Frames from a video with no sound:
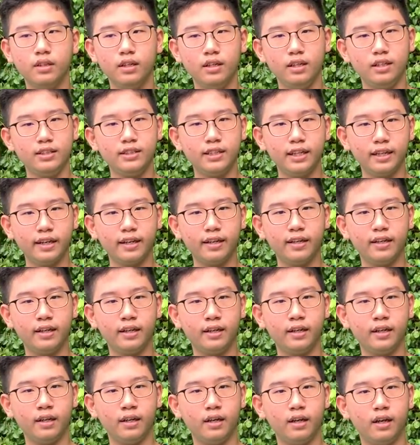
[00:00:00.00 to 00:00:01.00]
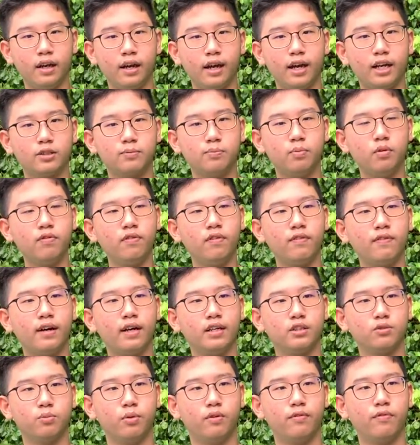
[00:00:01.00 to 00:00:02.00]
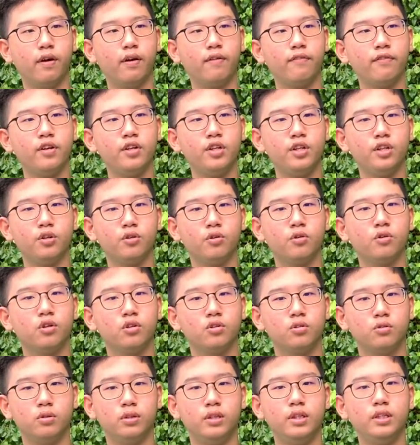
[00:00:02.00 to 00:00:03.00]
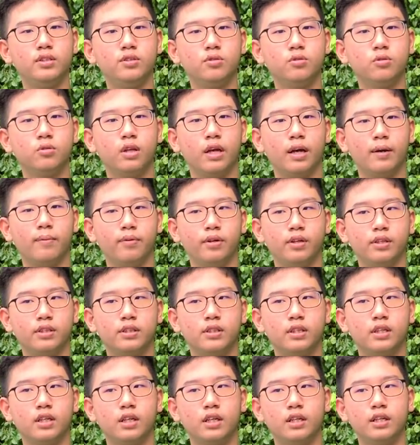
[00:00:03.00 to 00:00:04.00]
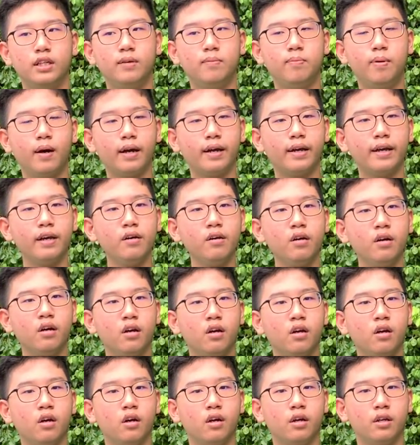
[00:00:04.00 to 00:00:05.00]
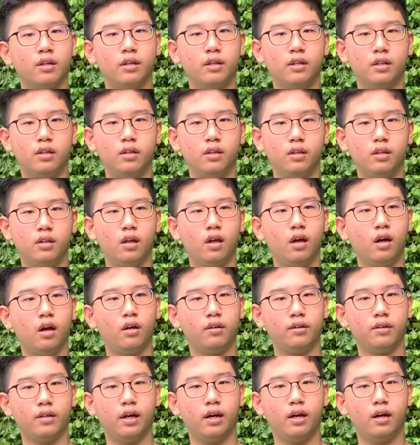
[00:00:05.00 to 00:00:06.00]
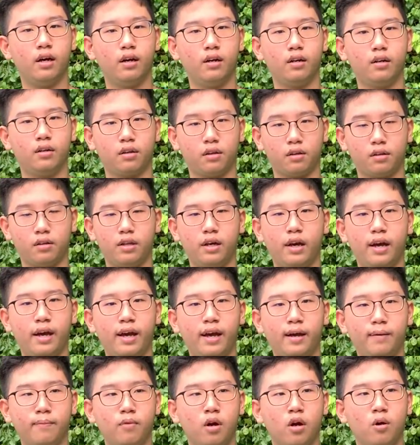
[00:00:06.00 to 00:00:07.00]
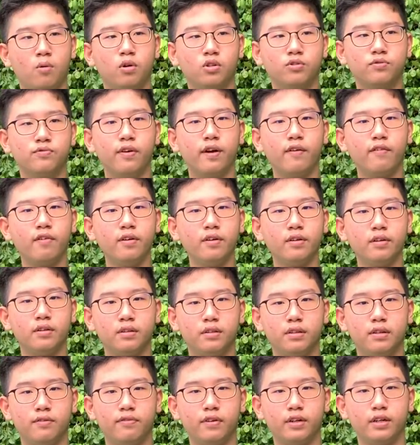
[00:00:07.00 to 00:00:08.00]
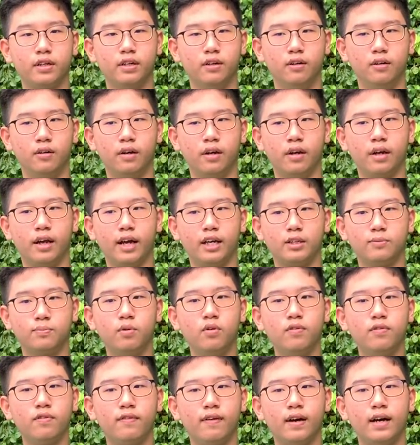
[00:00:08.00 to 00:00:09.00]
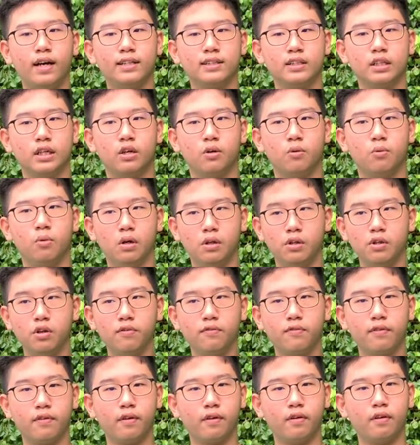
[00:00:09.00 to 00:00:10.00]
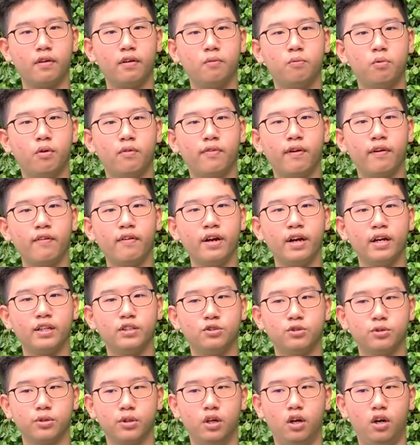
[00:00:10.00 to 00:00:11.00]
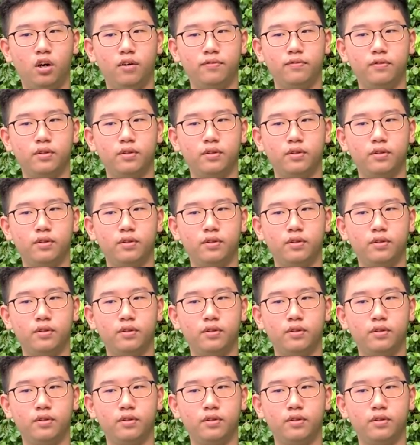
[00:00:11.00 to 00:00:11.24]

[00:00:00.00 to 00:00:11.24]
Secondly, as both of us were very new to these two libraries, debugging the app was very difficult, as both of us were very unsure of